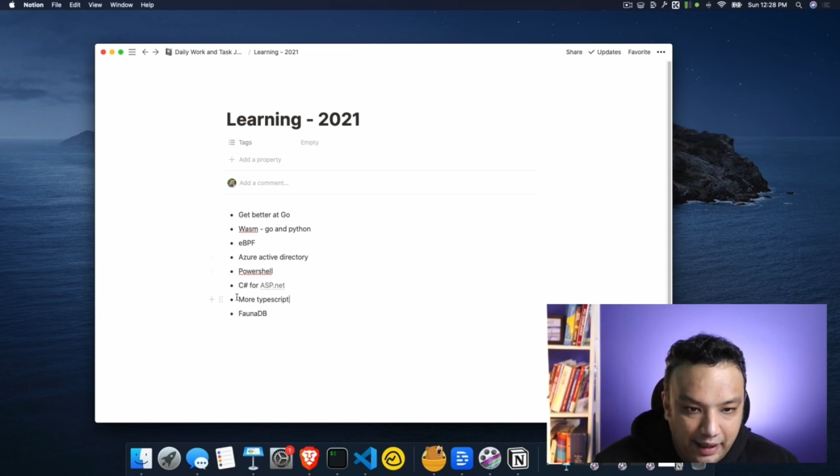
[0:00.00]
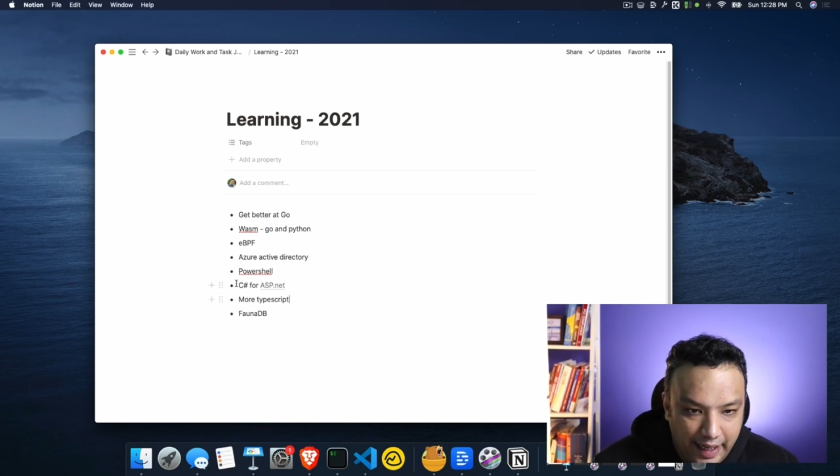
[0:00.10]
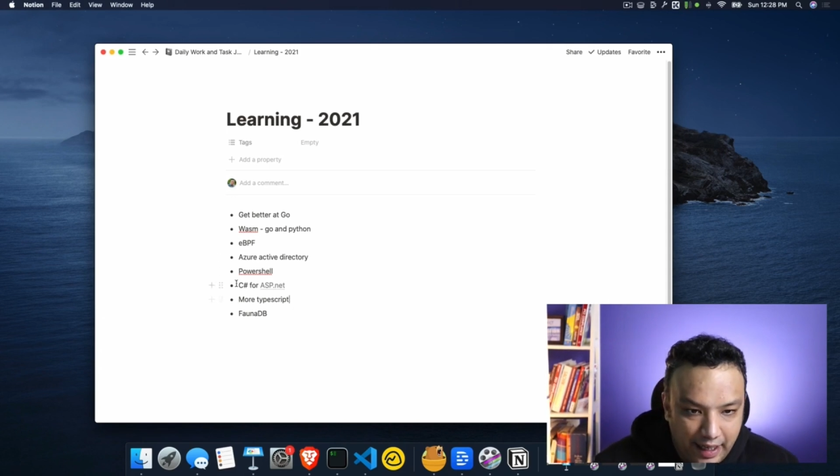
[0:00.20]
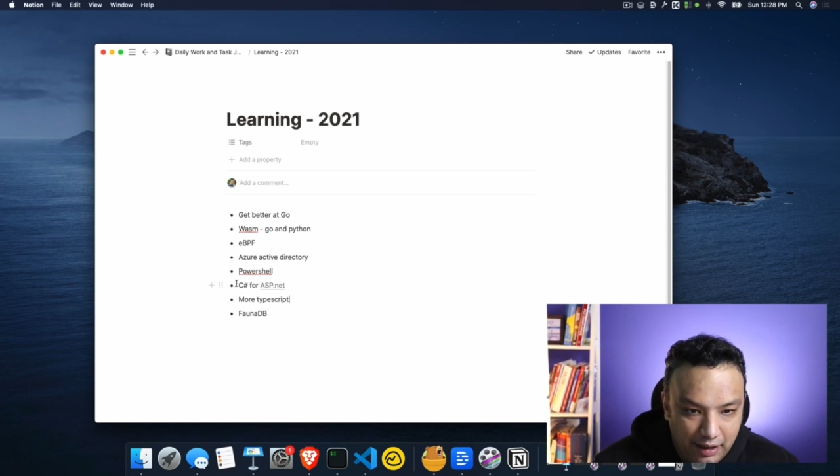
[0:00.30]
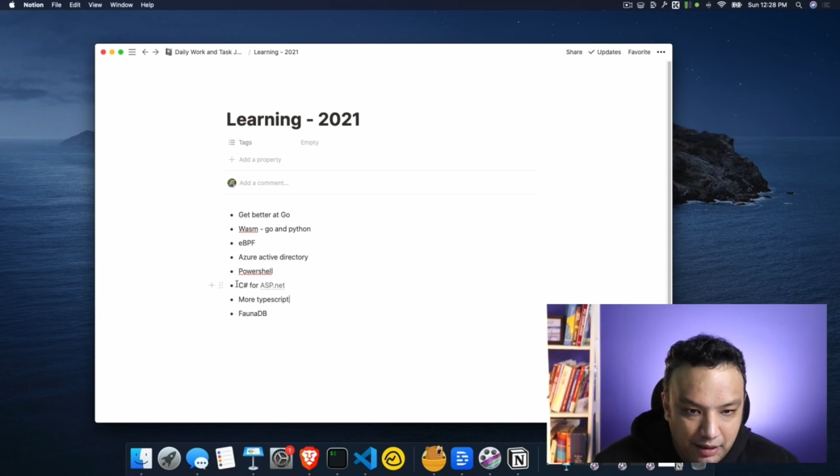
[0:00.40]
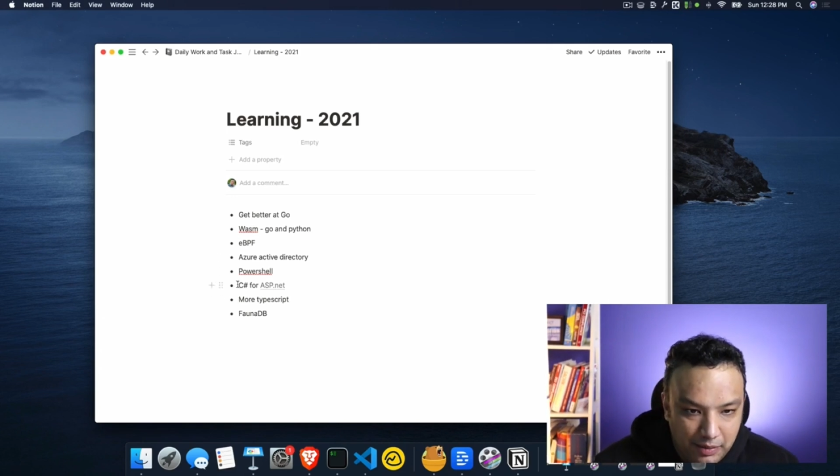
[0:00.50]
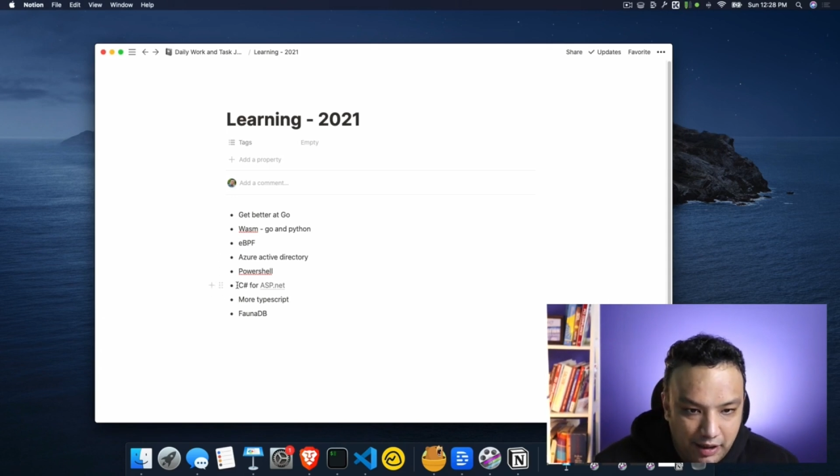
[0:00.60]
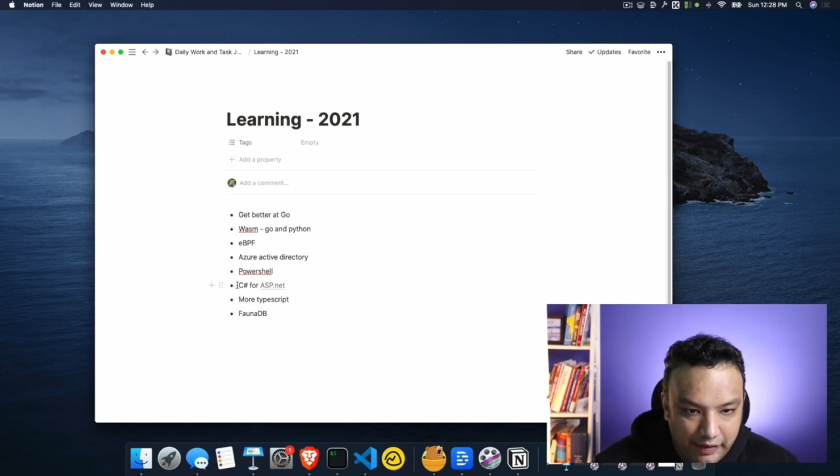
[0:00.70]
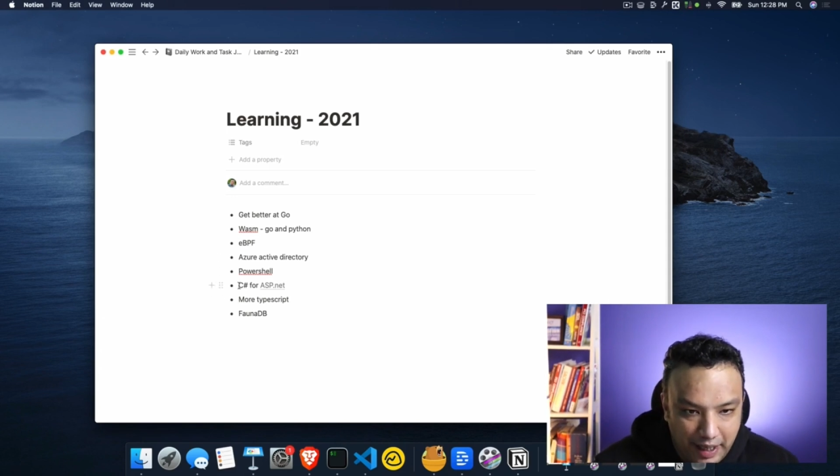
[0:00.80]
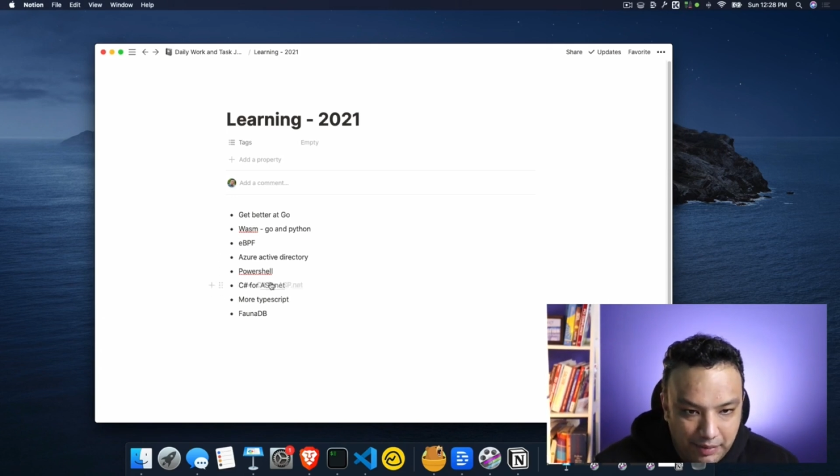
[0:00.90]
take a little bit
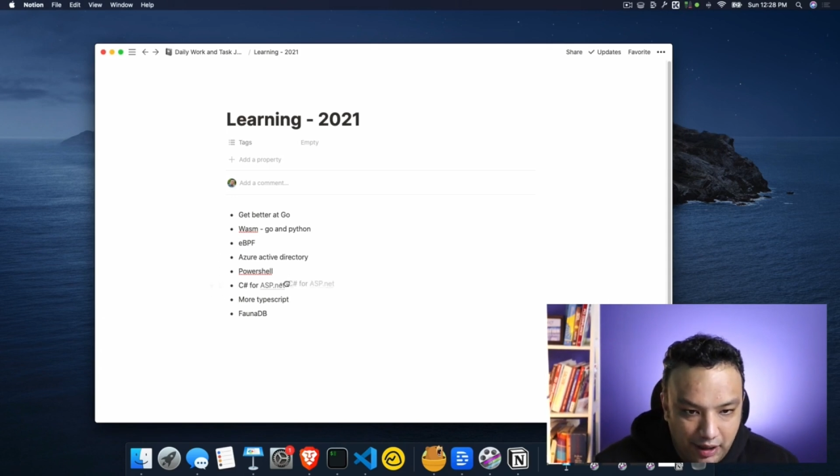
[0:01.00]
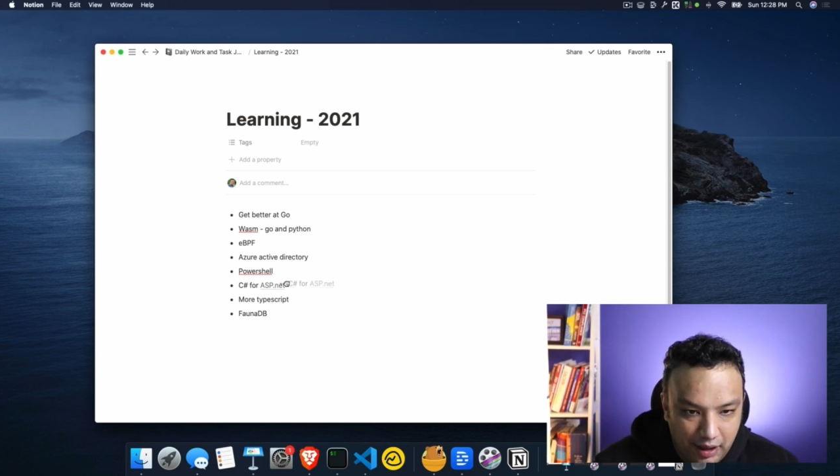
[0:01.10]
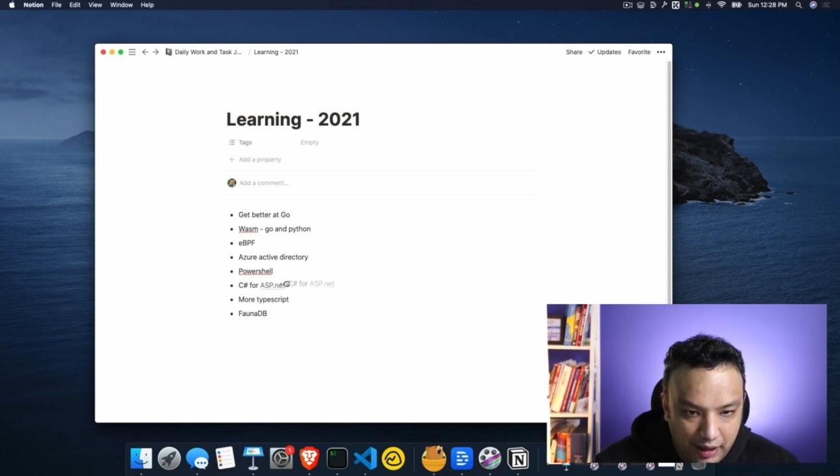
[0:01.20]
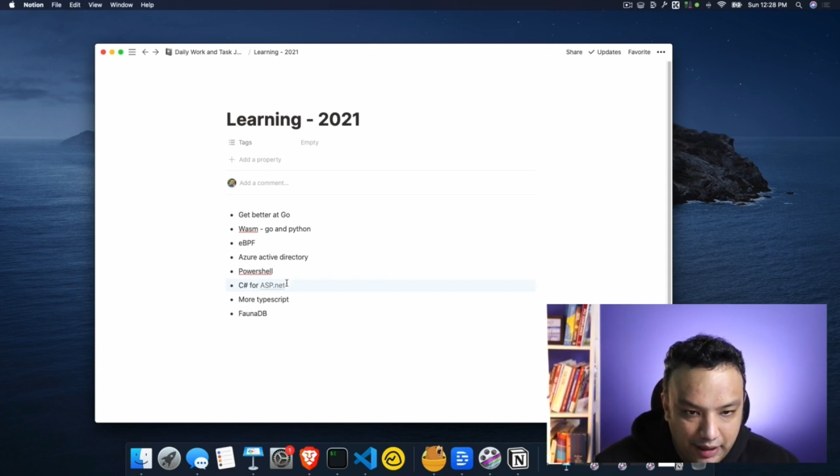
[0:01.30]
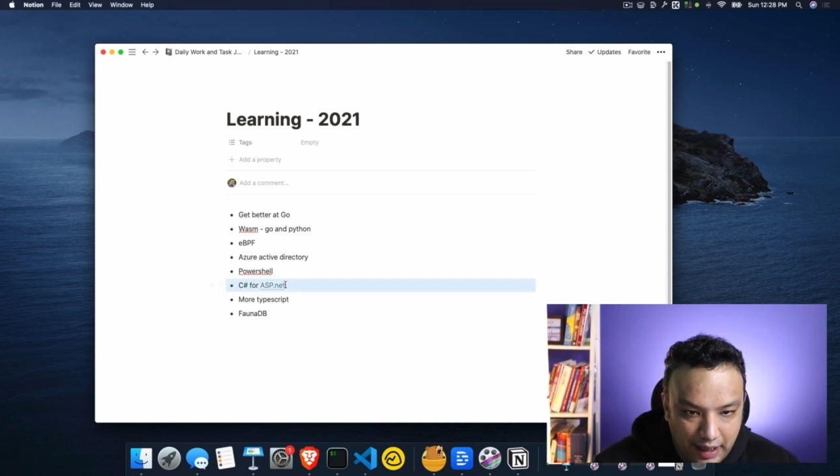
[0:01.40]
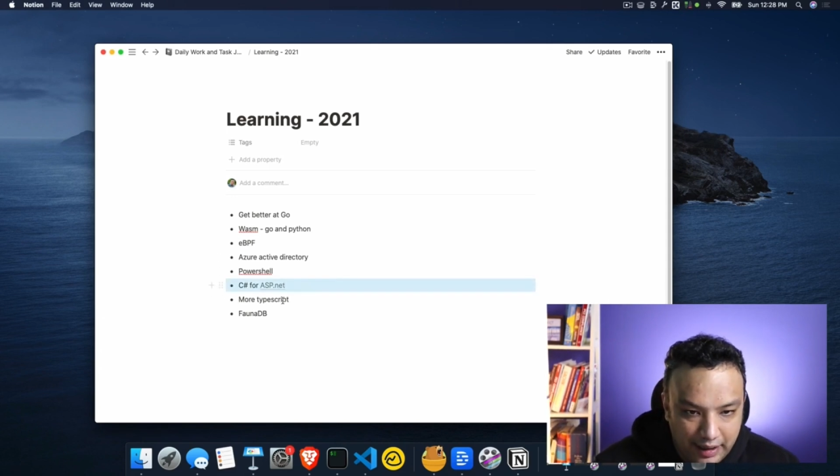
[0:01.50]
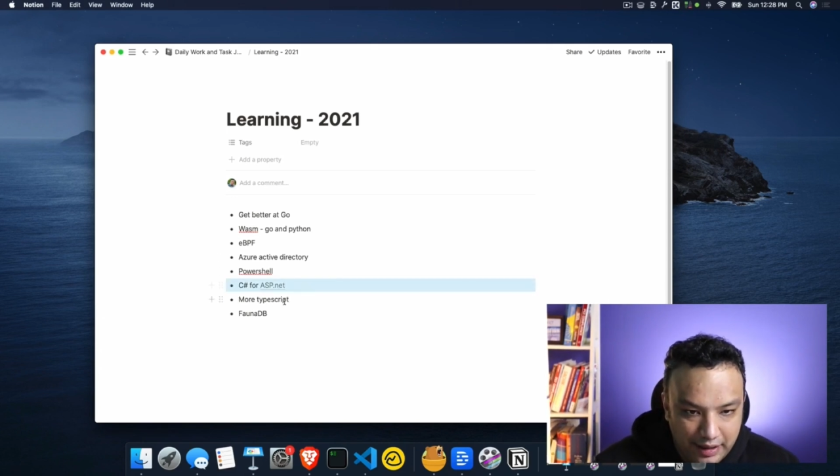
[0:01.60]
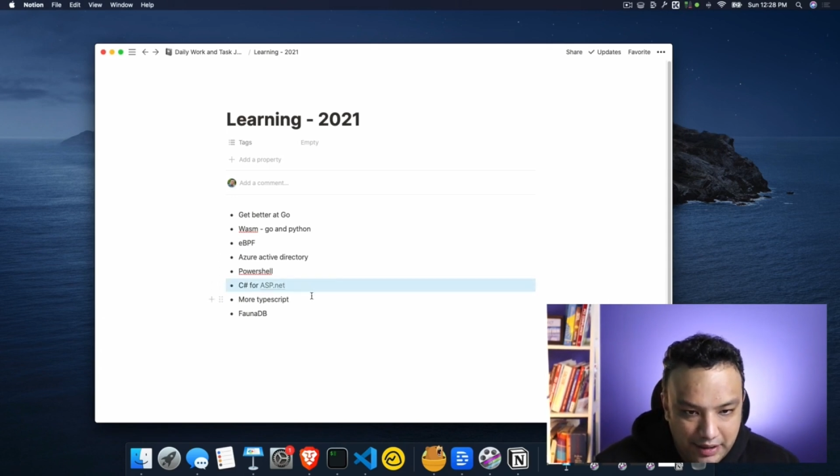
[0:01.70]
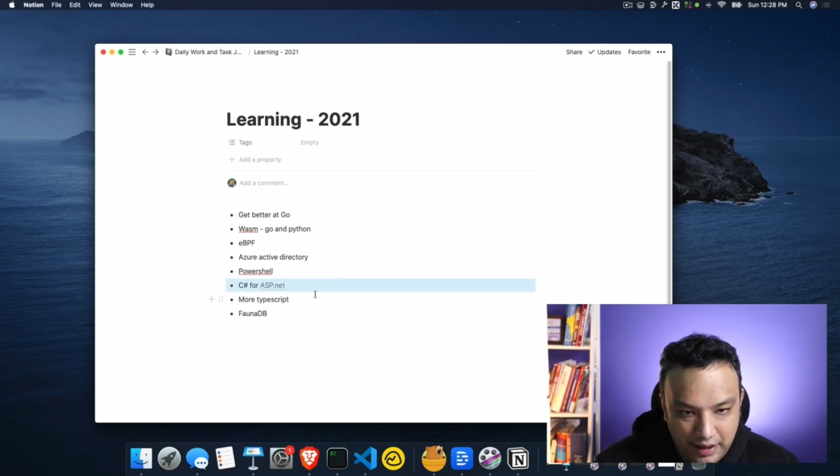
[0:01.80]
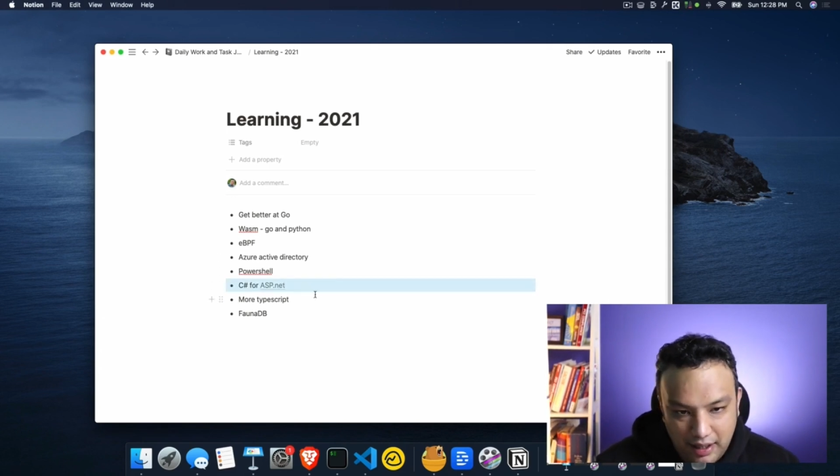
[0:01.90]
of time to learn that
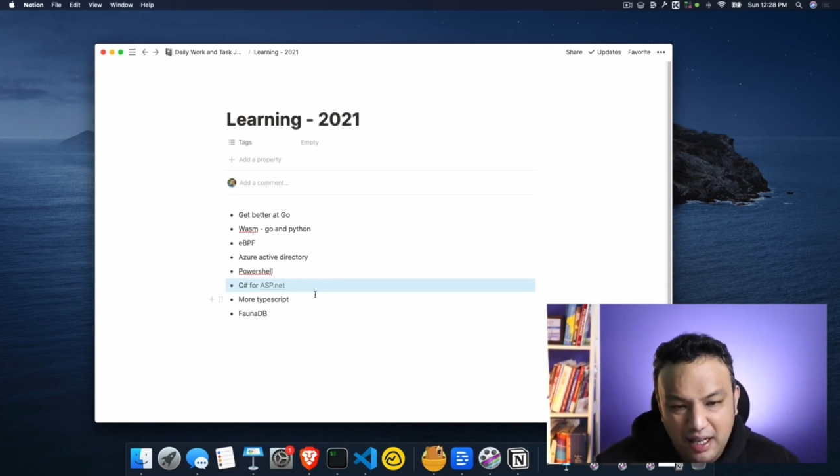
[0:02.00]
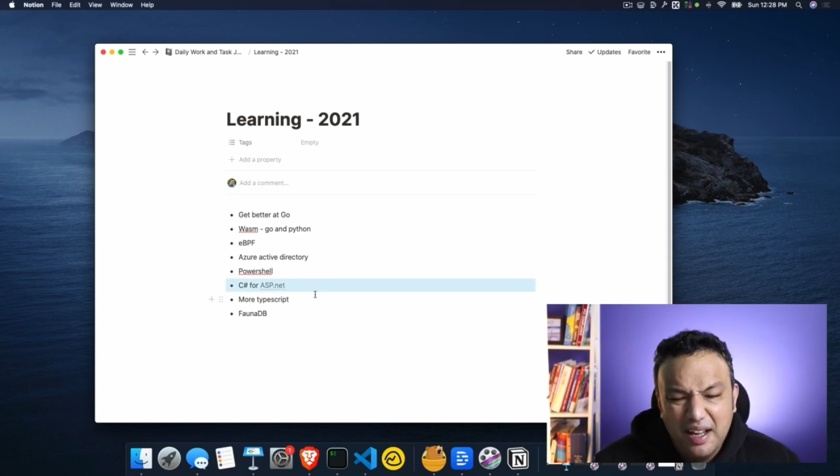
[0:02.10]
this year.